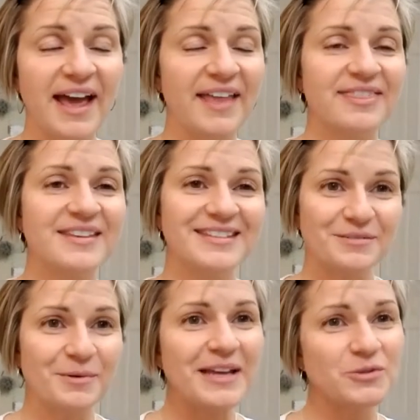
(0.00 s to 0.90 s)
This is why
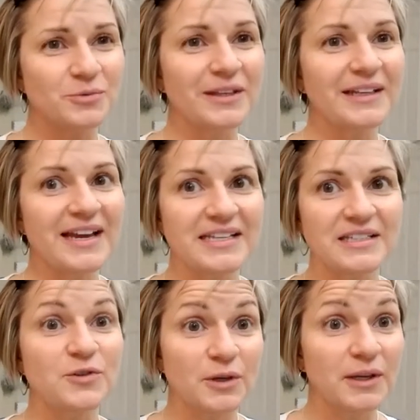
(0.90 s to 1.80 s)
it's really nice if you
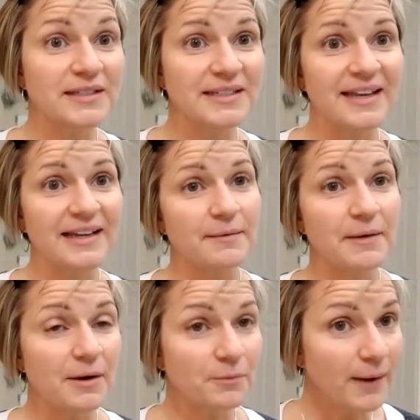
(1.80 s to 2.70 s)
can get to like a
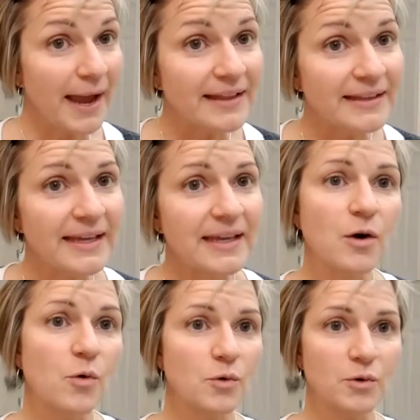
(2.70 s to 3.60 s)
rally
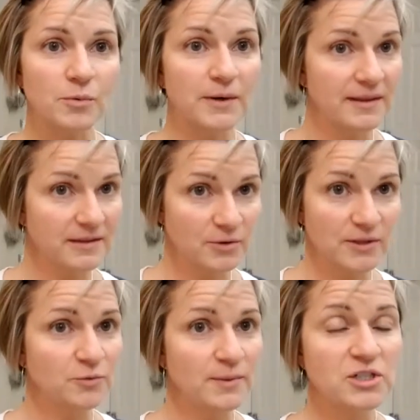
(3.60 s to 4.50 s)
or one of the
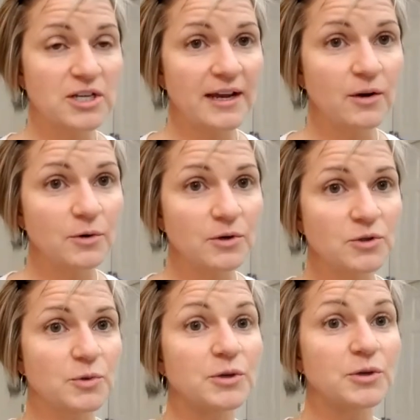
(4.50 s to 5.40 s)
transformation headquarters where
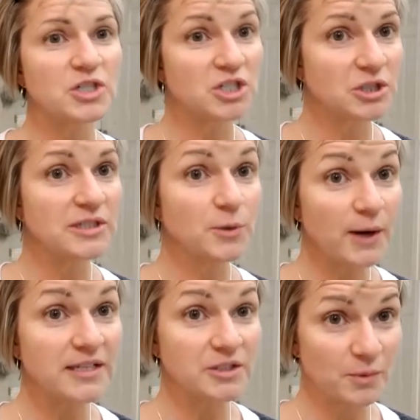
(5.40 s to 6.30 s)
you can just try a
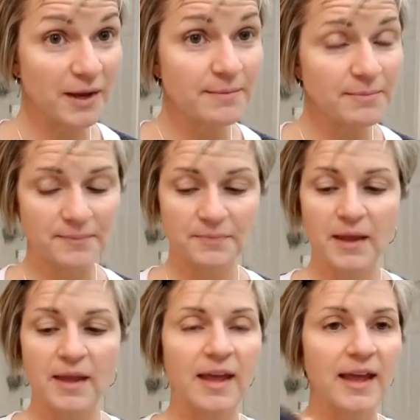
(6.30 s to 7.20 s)
swipe.
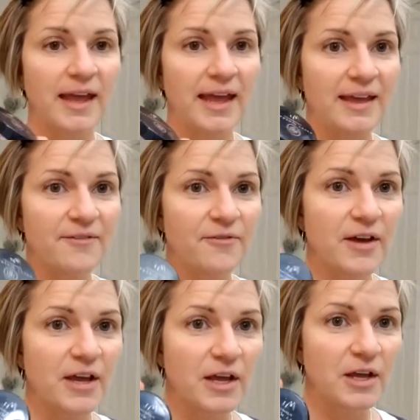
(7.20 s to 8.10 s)
If
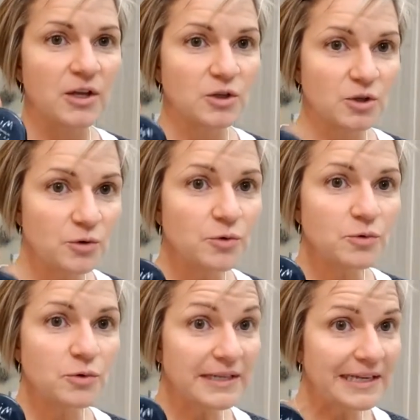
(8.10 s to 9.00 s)
you
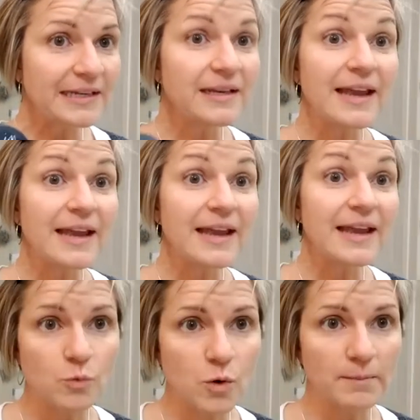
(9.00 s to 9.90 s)
need like the
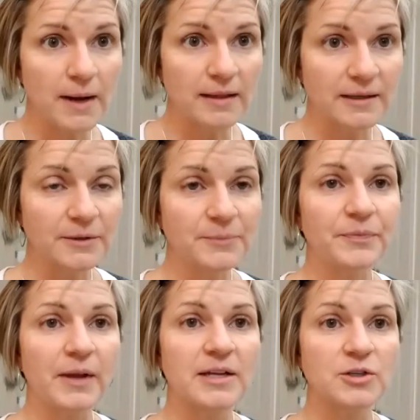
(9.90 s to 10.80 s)
warm color
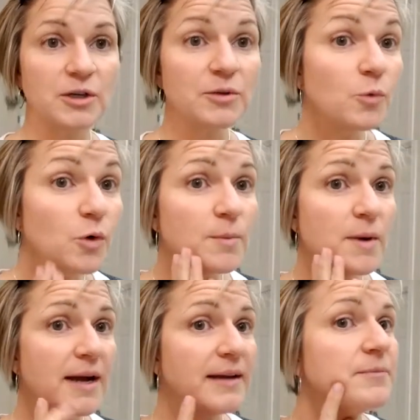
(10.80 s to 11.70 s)
and you get warm
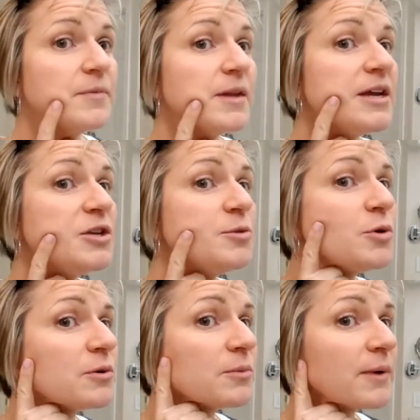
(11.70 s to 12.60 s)
on and you put it
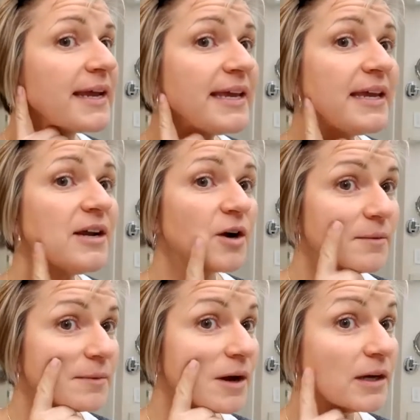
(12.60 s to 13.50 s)
right here on
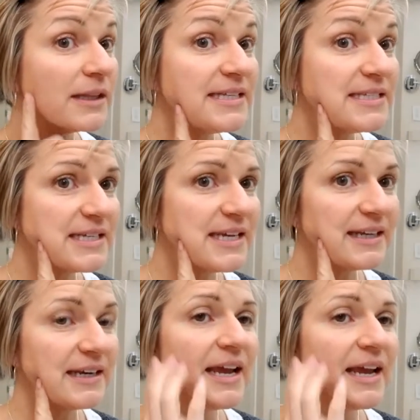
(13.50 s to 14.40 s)
clean skin,
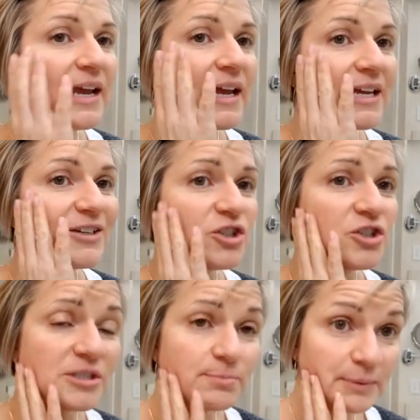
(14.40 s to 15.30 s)
it should just
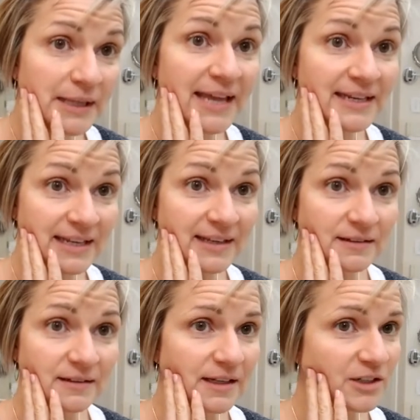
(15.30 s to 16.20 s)
blend in.
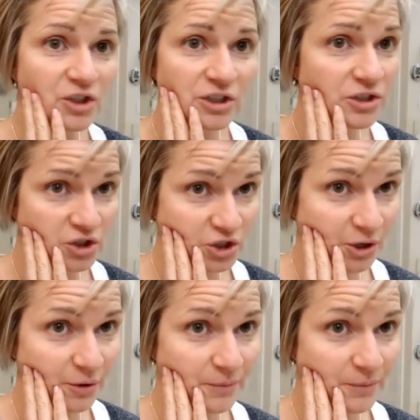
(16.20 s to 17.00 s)
It shouldn't show.